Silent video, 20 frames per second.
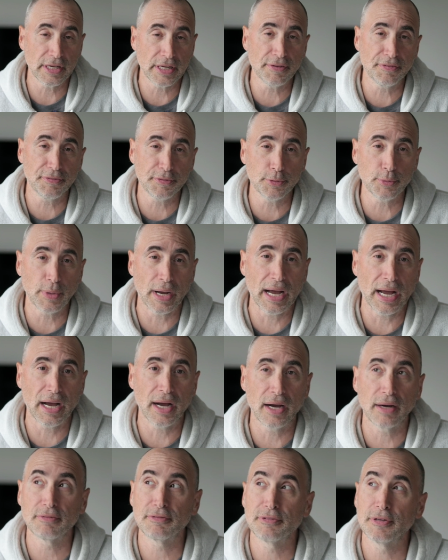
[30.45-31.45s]
If you
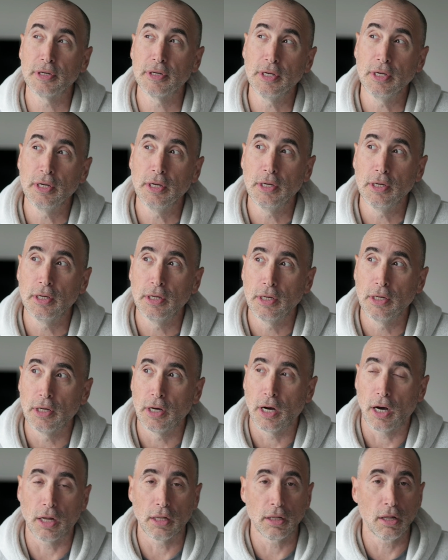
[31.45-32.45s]
have
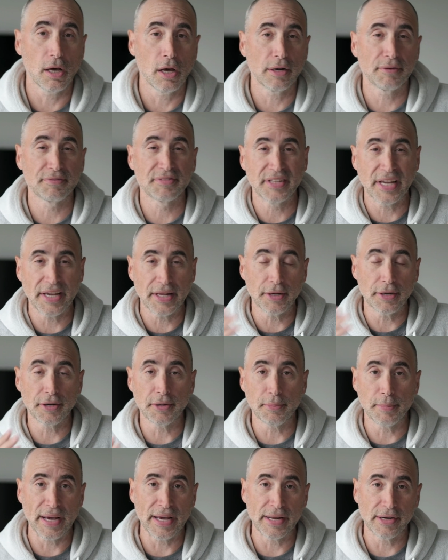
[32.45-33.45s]
a lot of data
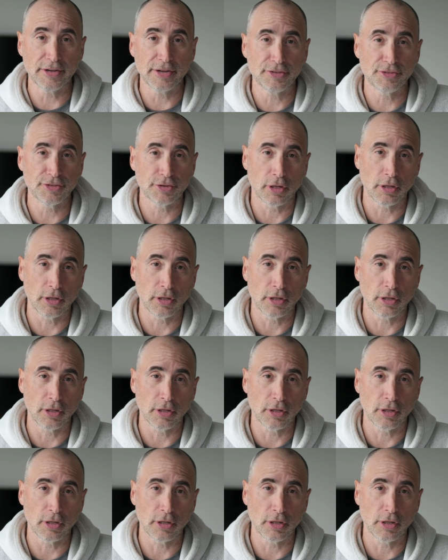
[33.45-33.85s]
to manage,